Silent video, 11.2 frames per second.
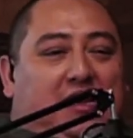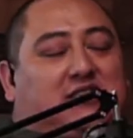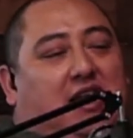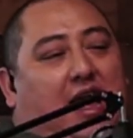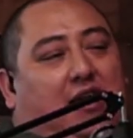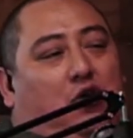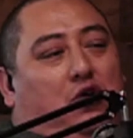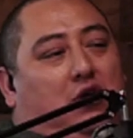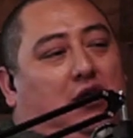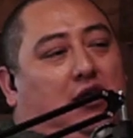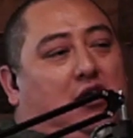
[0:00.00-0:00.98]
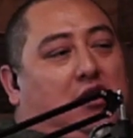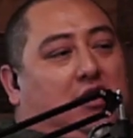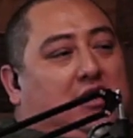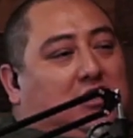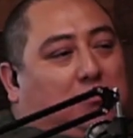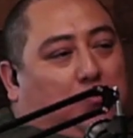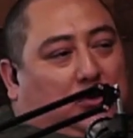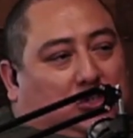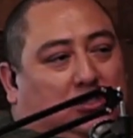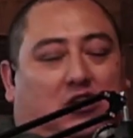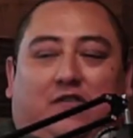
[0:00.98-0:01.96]
He's an actor. Uh, he has a
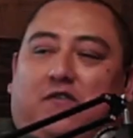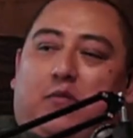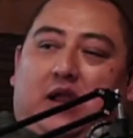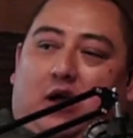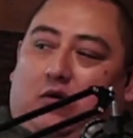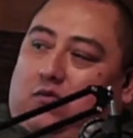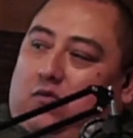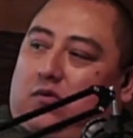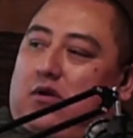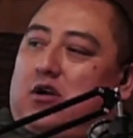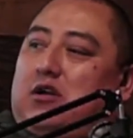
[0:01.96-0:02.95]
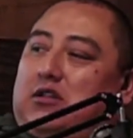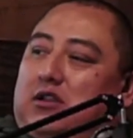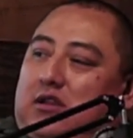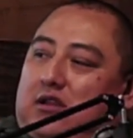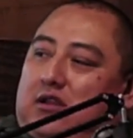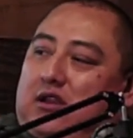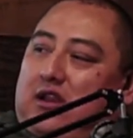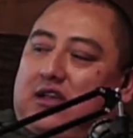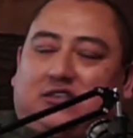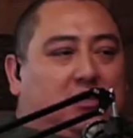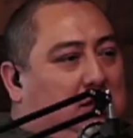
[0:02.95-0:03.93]
bunch of stuff coming out uh, in the
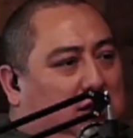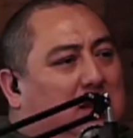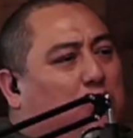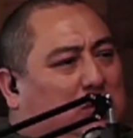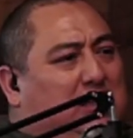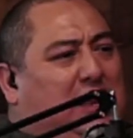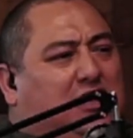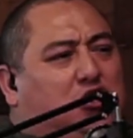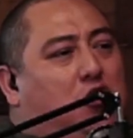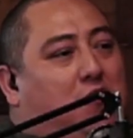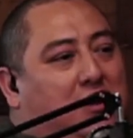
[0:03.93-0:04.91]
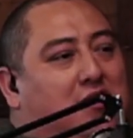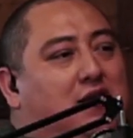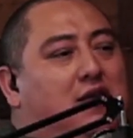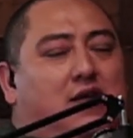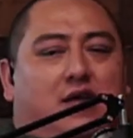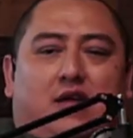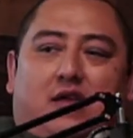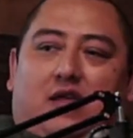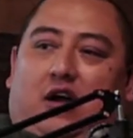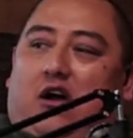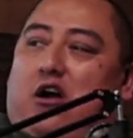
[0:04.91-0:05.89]
next within the next year, right? Yes.
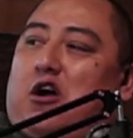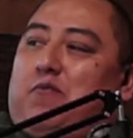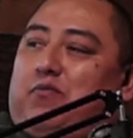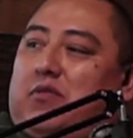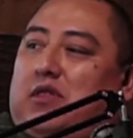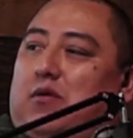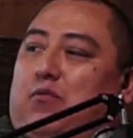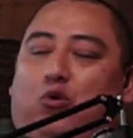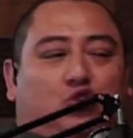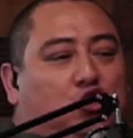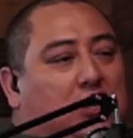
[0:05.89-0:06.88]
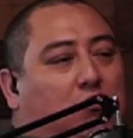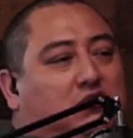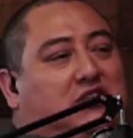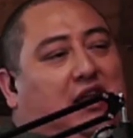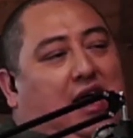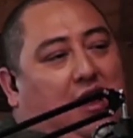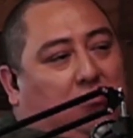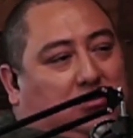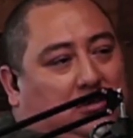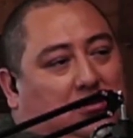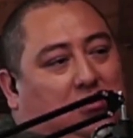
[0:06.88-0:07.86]
Um, Bruce Jingles in the house.